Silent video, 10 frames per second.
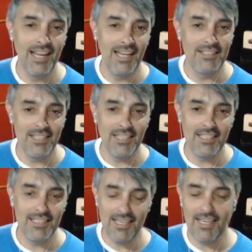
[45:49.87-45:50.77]

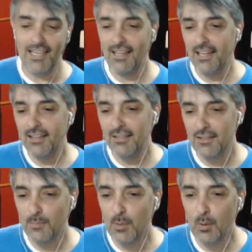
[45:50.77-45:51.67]
HTC and like the
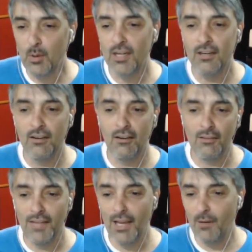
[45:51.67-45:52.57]
support and all
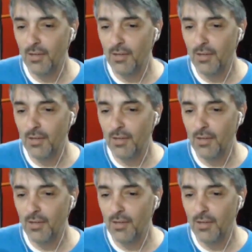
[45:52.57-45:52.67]
of that.